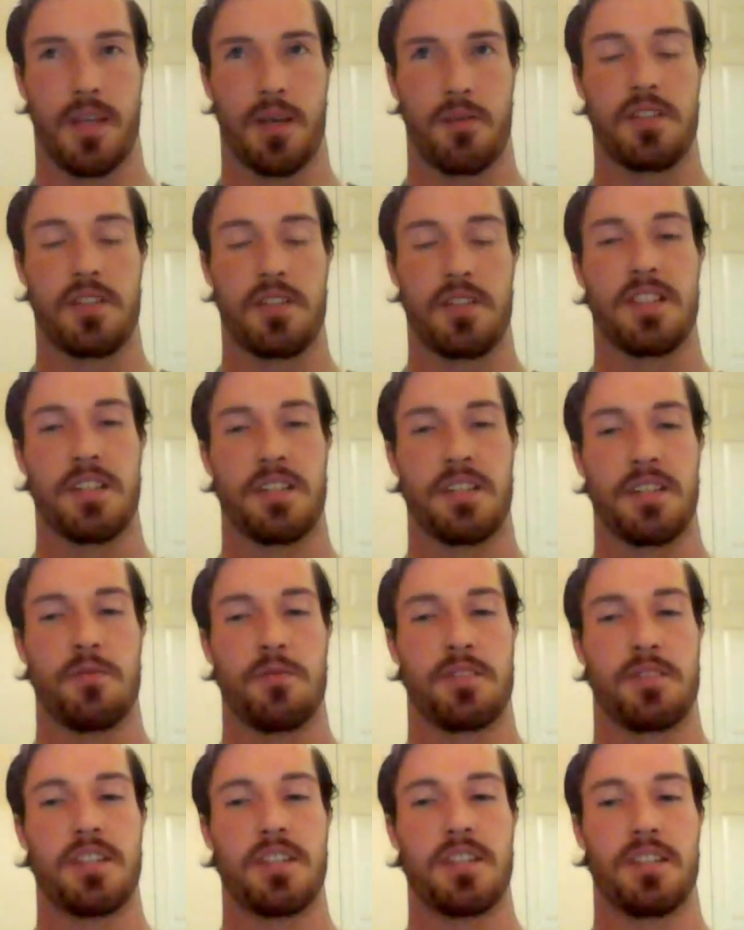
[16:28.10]
it was a six. It
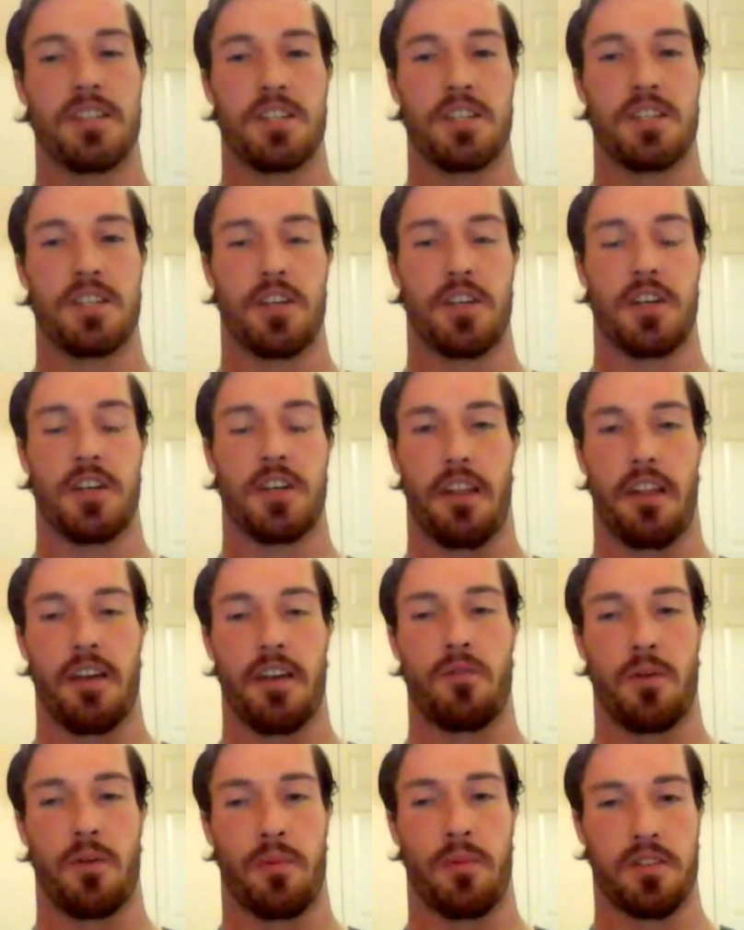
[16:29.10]
was six initially, and I
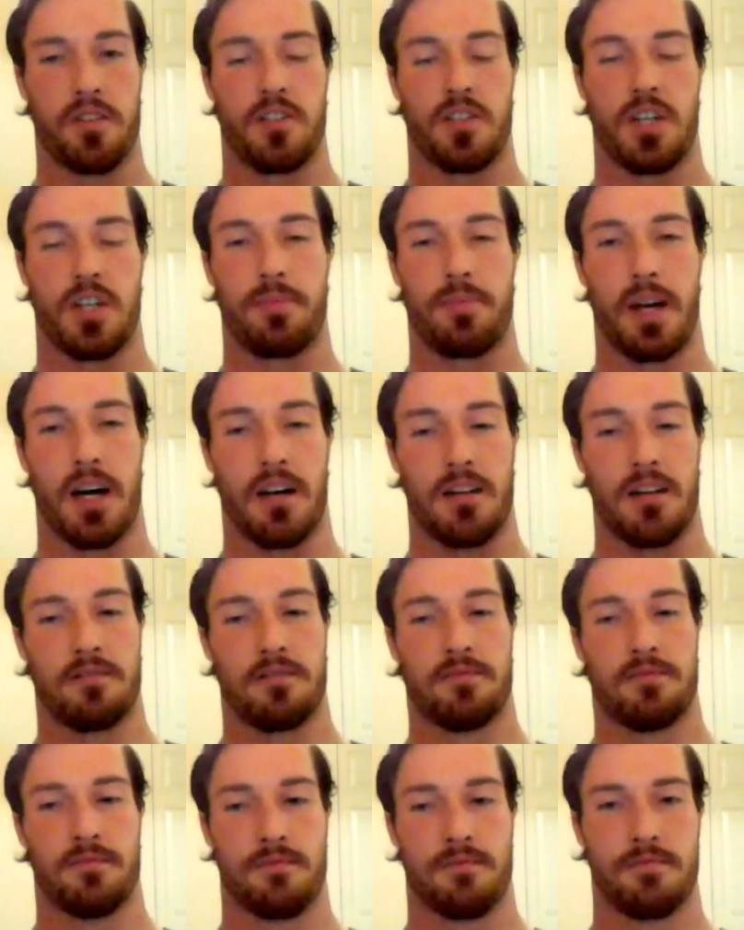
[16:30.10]
think one person dropped
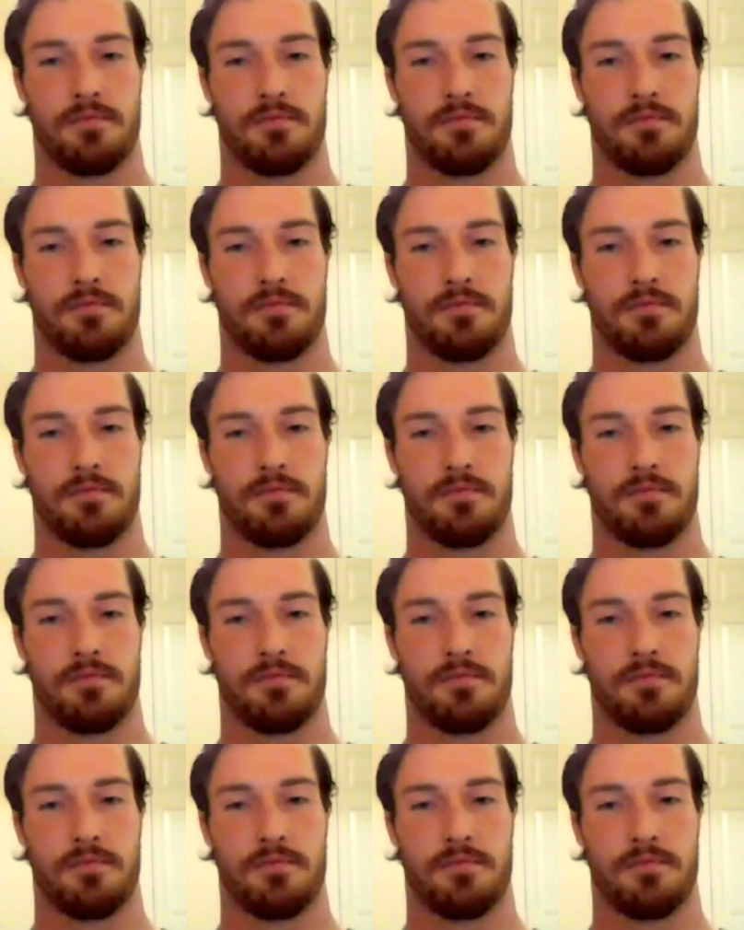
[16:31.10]
out.